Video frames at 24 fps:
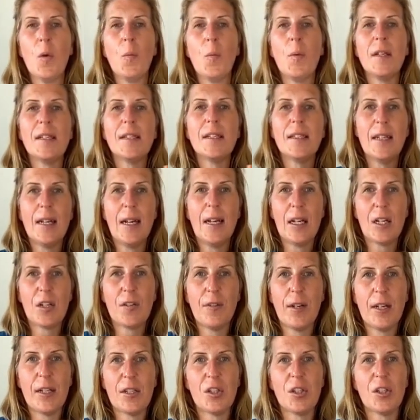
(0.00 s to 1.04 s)
We start
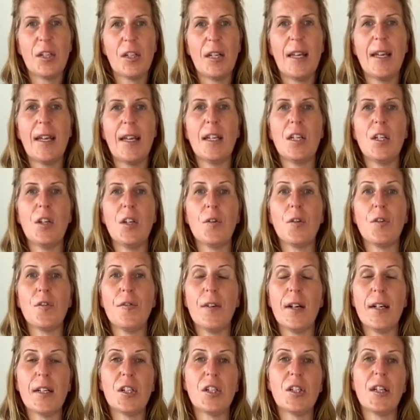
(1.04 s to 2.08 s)
gradually, and you
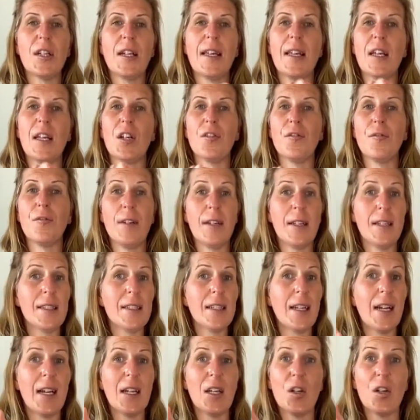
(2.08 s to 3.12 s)
gradually
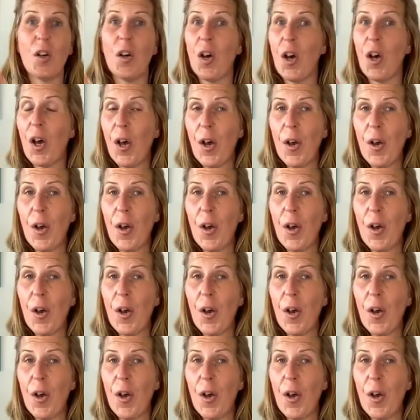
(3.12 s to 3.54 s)
increase at your